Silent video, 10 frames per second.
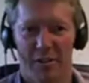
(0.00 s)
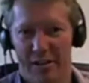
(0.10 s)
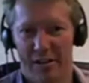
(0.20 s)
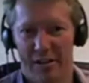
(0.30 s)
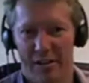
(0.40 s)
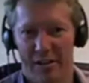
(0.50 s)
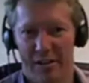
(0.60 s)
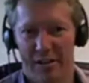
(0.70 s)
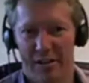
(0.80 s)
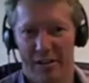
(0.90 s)
So it
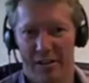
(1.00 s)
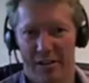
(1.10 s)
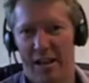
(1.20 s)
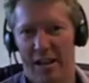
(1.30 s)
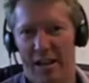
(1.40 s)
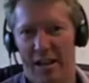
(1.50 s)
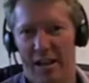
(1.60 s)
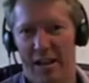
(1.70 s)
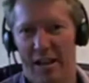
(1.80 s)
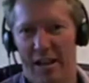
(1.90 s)
hasn't
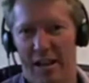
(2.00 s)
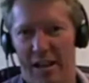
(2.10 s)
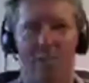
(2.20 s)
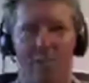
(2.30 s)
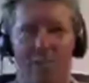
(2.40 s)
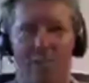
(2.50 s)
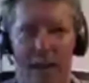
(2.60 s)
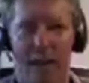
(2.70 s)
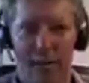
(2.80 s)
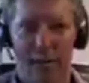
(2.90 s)
truly
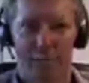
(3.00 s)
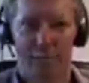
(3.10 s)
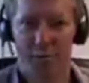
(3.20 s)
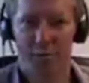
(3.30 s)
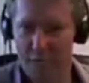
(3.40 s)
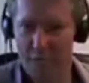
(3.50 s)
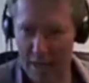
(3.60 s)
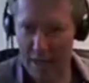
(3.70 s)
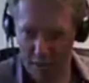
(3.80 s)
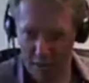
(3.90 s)
adapted
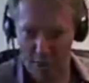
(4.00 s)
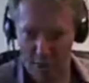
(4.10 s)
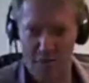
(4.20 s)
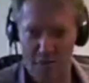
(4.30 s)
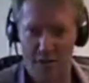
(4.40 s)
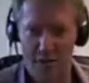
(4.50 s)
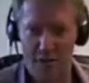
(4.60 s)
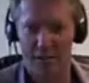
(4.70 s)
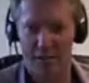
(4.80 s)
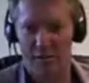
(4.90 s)
to that
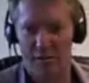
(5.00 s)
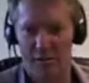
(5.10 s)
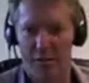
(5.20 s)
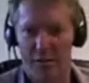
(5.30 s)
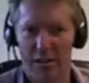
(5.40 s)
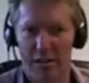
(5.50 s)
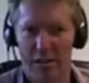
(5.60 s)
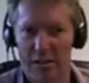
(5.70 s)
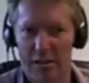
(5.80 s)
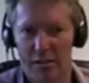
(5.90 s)
kind of modern psyche
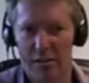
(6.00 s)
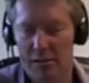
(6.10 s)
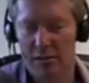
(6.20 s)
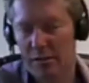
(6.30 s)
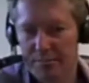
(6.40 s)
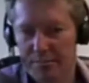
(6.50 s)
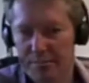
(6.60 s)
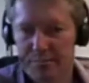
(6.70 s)
and those modern needs.